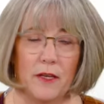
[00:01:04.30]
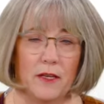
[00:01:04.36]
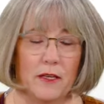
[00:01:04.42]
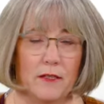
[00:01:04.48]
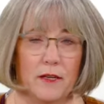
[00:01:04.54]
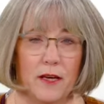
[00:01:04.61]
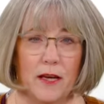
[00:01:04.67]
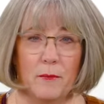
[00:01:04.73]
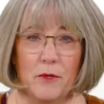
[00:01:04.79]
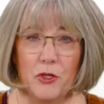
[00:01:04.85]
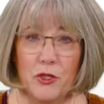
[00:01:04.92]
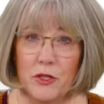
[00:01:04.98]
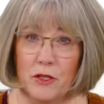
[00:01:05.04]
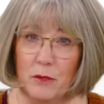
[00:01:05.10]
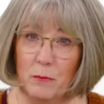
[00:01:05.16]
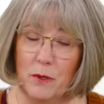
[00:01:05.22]
any
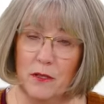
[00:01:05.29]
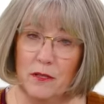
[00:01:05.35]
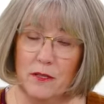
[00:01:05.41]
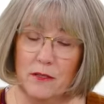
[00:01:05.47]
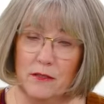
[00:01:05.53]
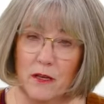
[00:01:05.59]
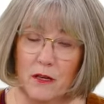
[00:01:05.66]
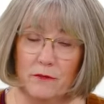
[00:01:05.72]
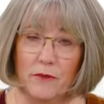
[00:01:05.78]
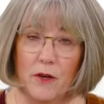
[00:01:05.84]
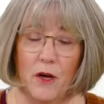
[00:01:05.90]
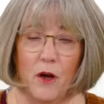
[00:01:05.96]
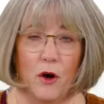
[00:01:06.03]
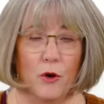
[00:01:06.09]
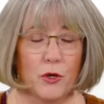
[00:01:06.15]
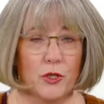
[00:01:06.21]
damage to the pin itself
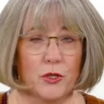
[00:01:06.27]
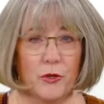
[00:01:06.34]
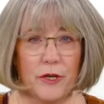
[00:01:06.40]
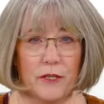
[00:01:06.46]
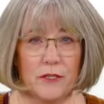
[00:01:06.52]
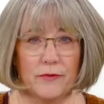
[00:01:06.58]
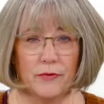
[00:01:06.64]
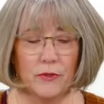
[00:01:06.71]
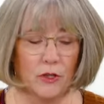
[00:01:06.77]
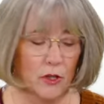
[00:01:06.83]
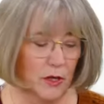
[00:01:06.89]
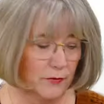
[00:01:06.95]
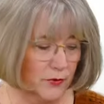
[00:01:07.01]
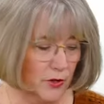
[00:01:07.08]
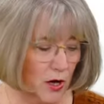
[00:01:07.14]
or transfer of